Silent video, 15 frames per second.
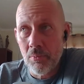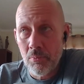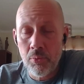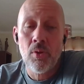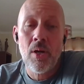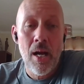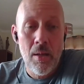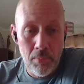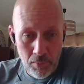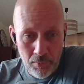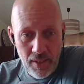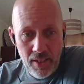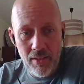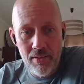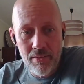problem
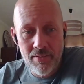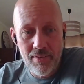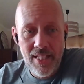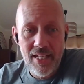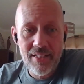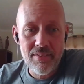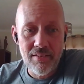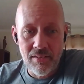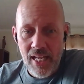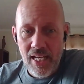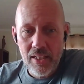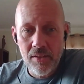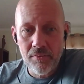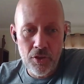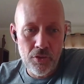is, and that's
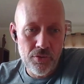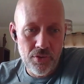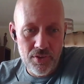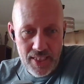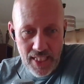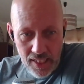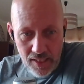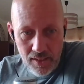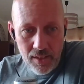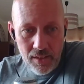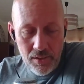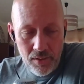lack of user data.